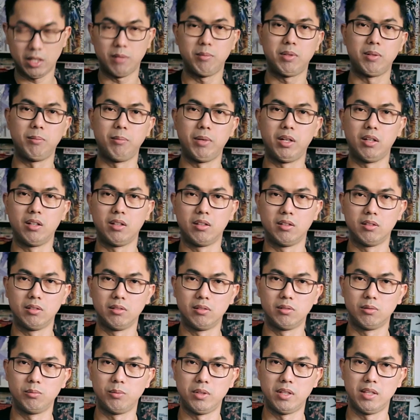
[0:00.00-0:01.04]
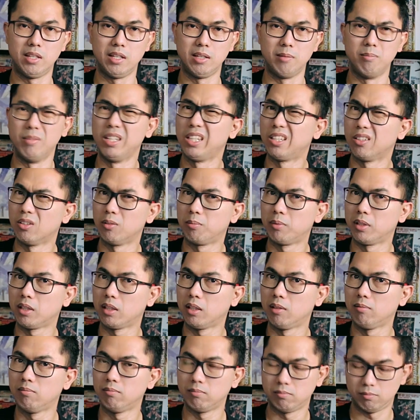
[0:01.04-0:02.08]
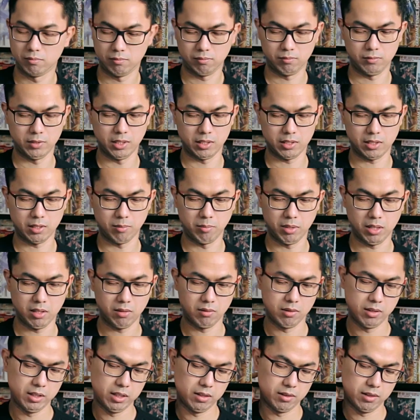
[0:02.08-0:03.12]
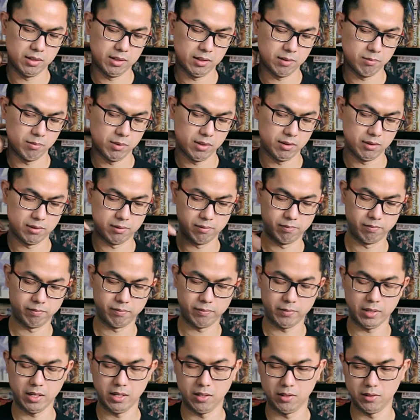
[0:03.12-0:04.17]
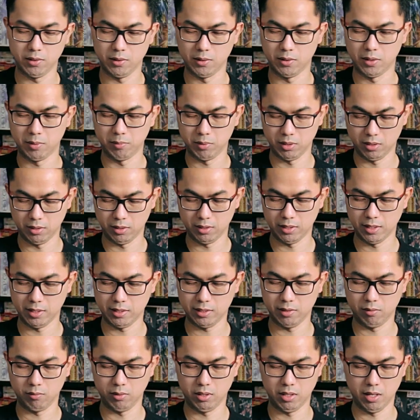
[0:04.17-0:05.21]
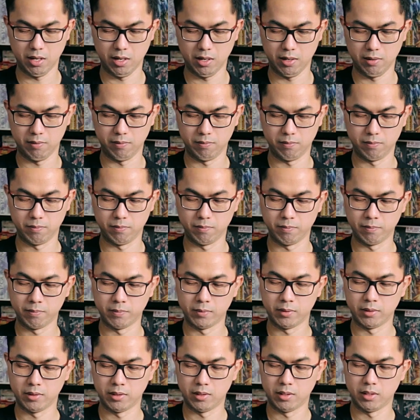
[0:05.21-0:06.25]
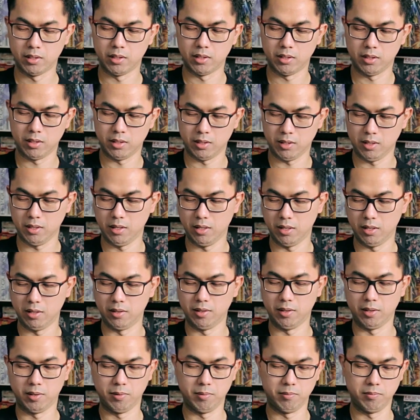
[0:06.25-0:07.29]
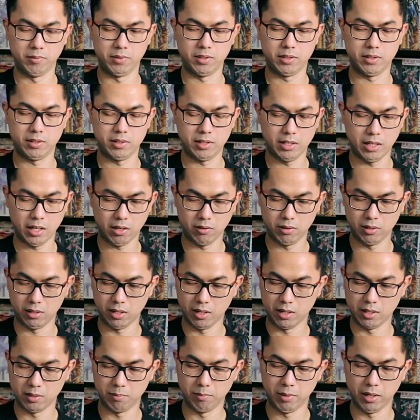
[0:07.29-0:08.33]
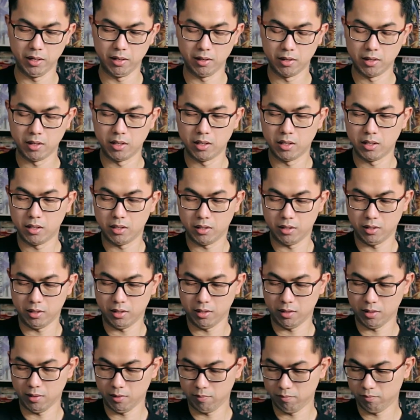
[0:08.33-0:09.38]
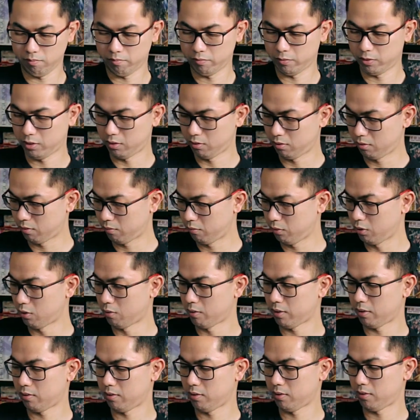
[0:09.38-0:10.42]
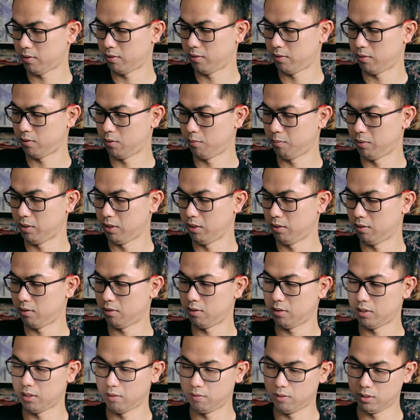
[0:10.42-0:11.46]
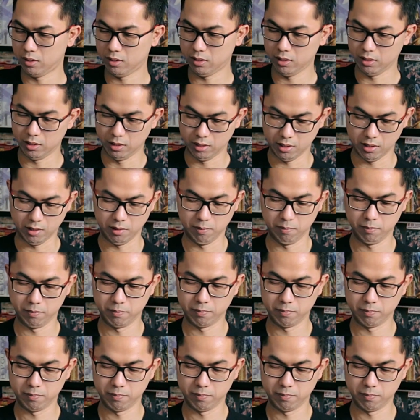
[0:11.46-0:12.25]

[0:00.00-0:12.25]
came in the mail with the Mito game that's coming out later this month. And so I'm going to test it with that and see how it does. But you know what? Let's open it and just set it up.